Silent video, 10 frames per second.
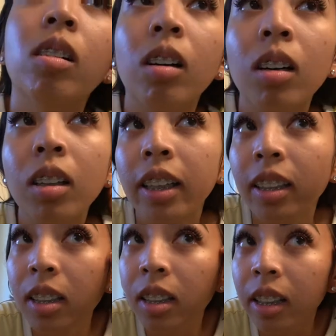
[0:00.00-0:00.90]
all I
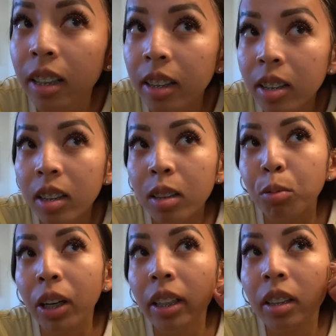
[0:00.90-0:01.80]
can see is
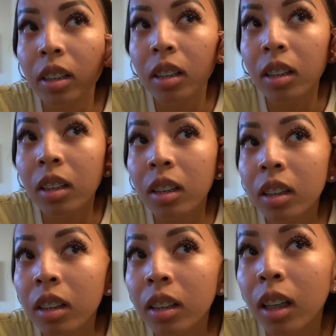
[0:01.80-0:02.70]
sweat
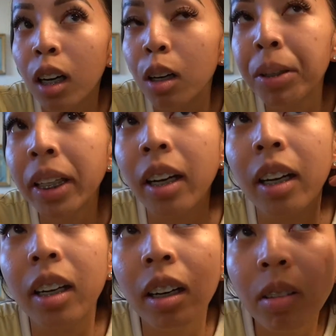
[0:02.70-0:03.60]
coming
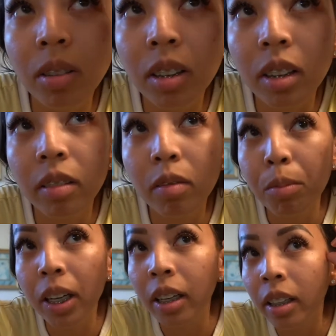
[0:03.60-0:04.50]
out of
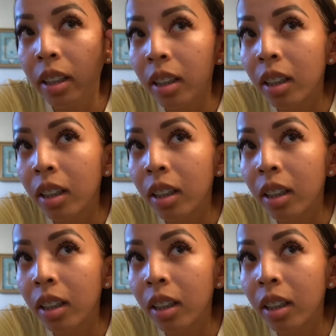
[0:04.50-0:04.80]
my